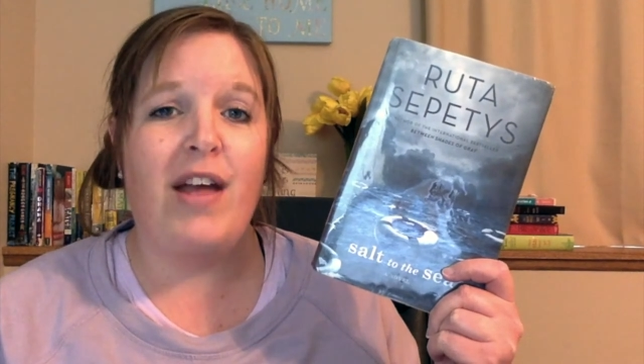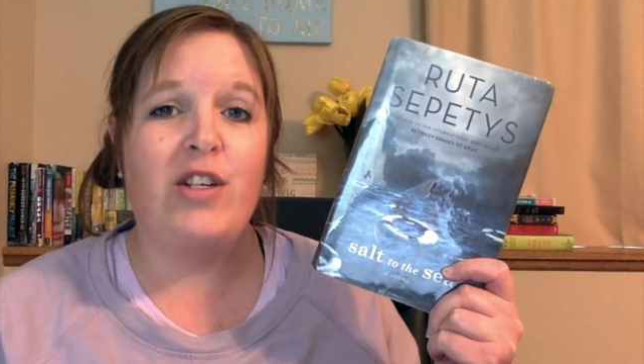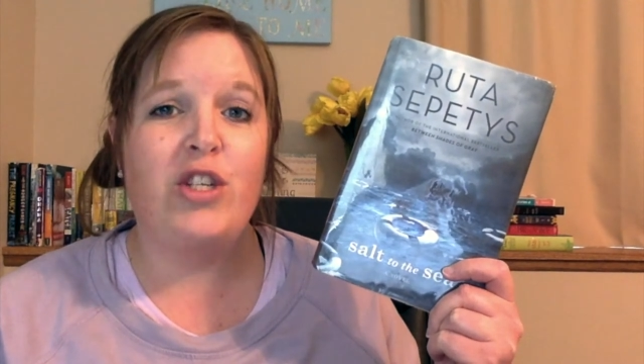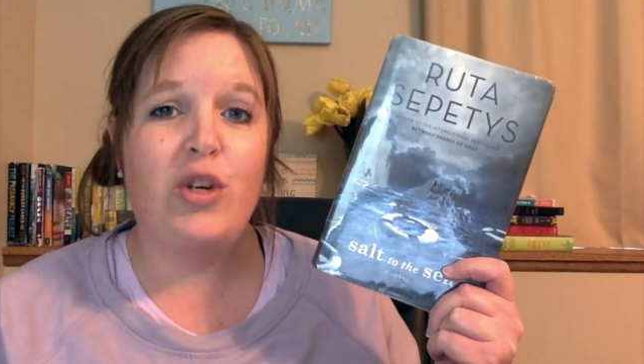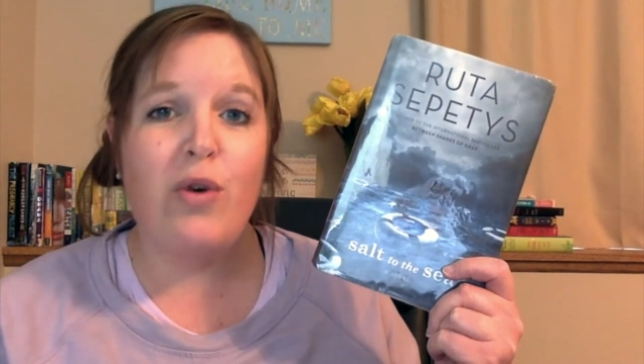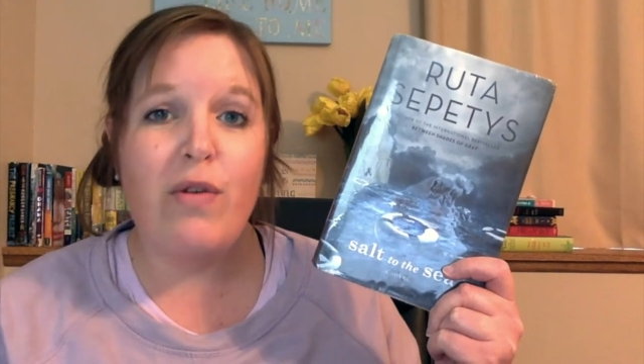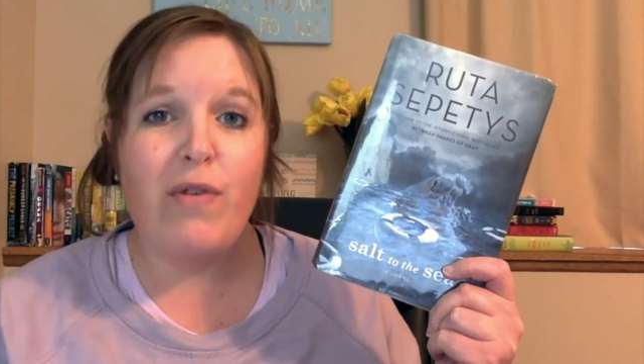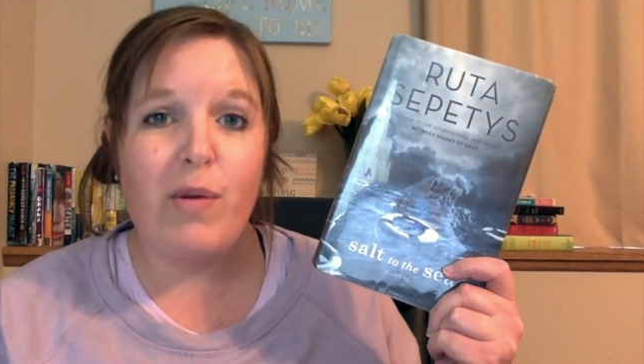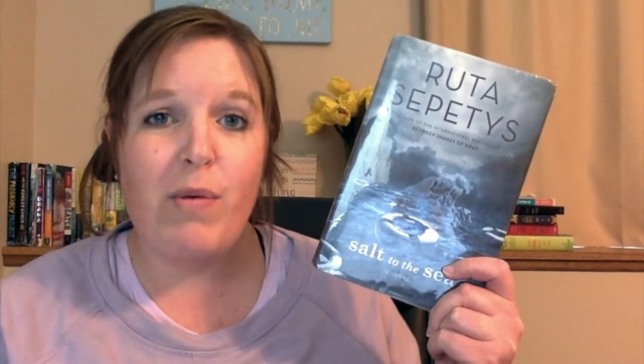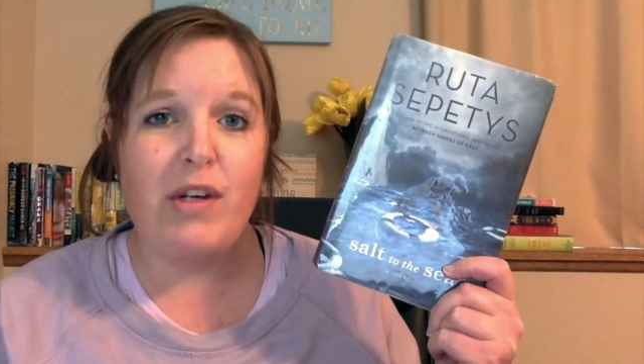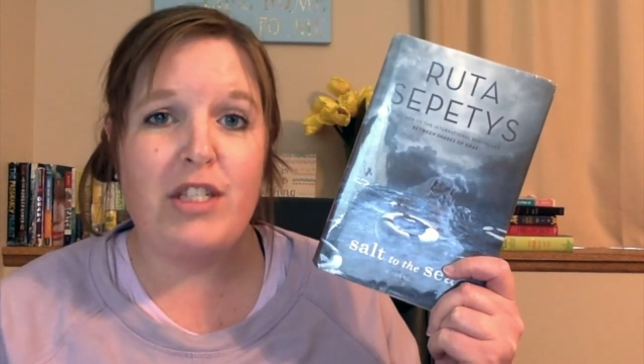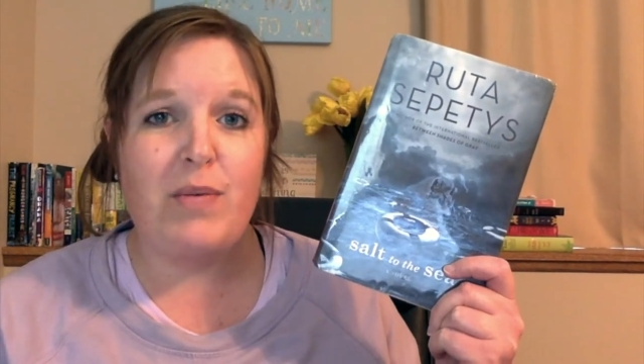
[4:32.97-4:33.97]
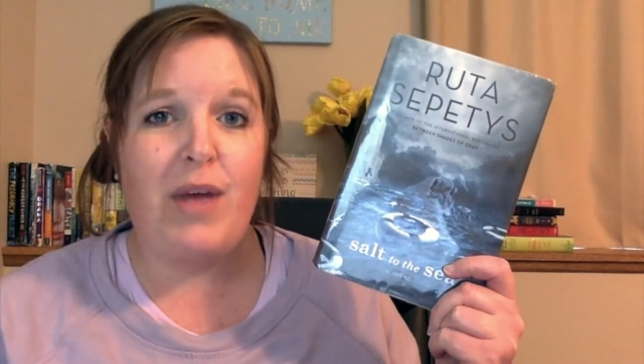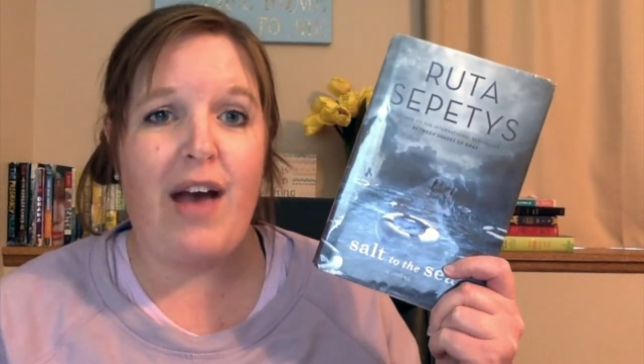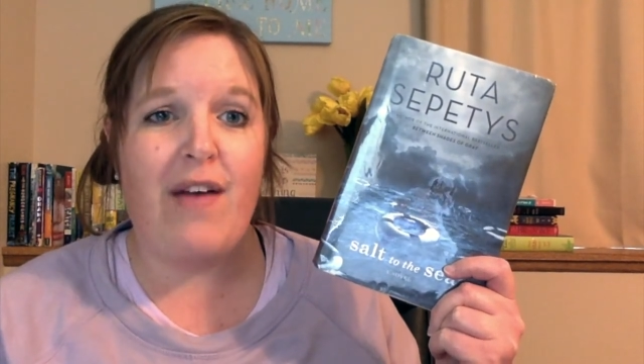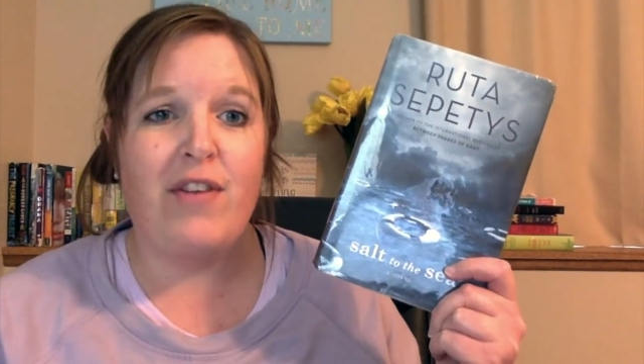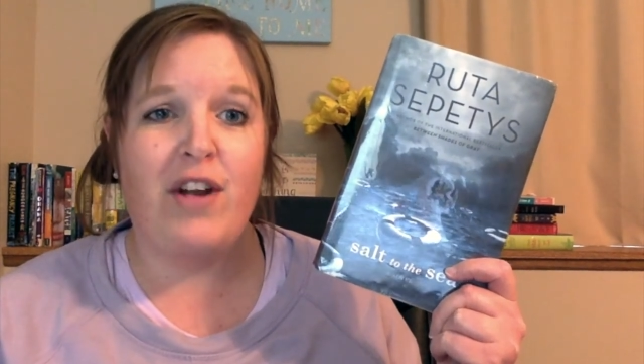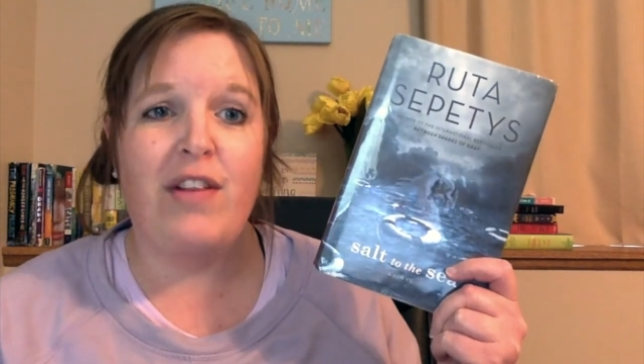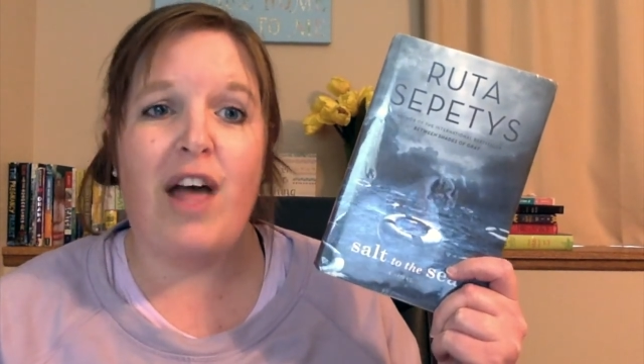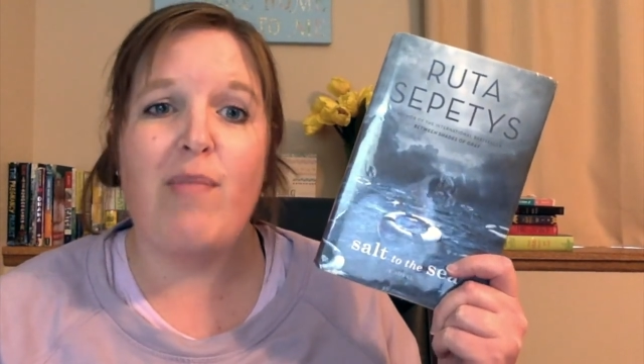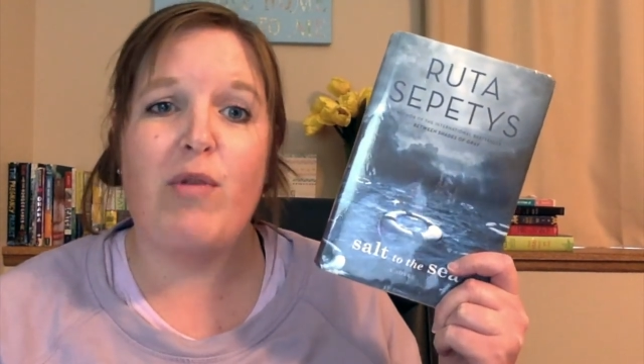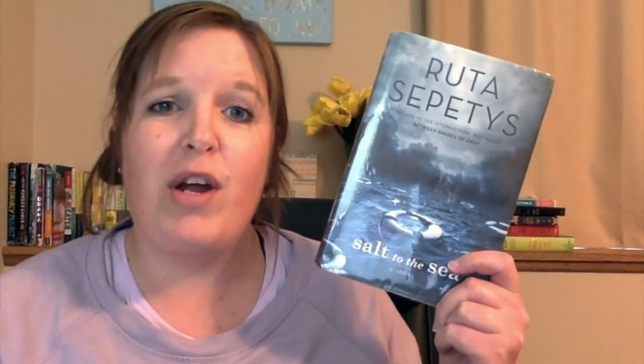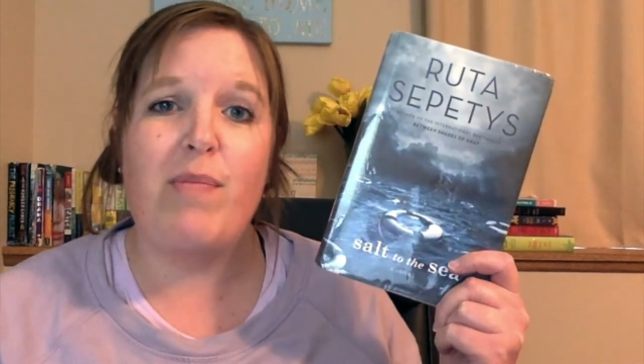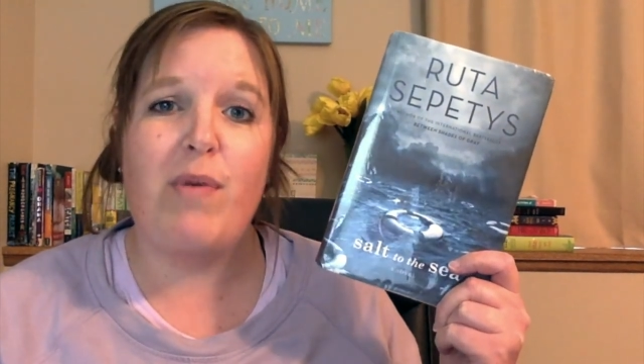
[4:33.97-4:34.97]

and two of her books that we have in our library,